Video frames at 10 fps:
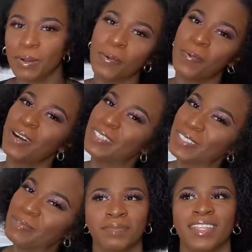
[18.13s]

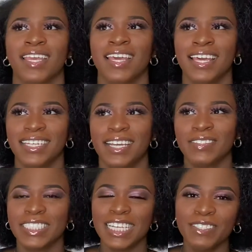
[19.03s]
Welcome. Now
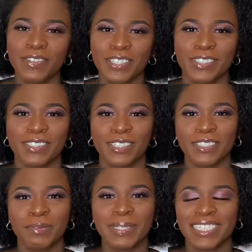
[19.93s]
today's video is going
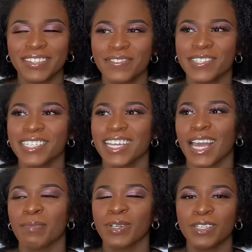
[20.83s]
to be different.
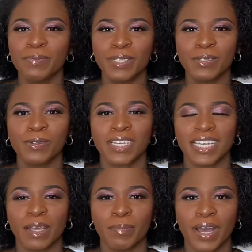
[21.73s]
I'm going to be talking
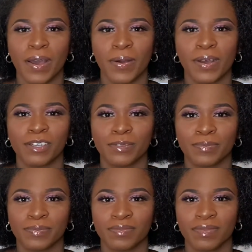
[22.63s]
about
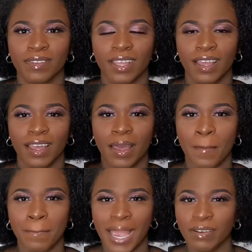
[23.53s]

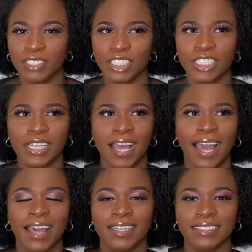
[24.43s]
marriage
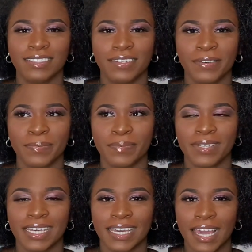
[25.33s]
and
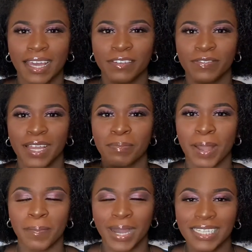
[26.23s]
kind of like my
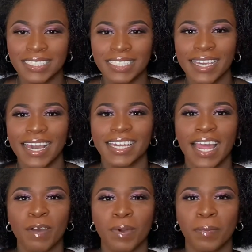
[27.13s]
mindset and
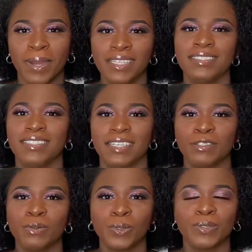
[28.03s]
how my mindset
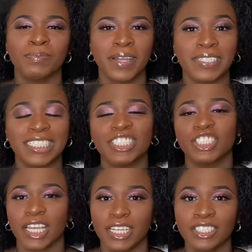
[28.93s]
towards marriage has
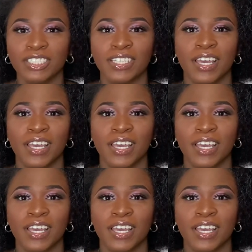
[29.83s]
changed.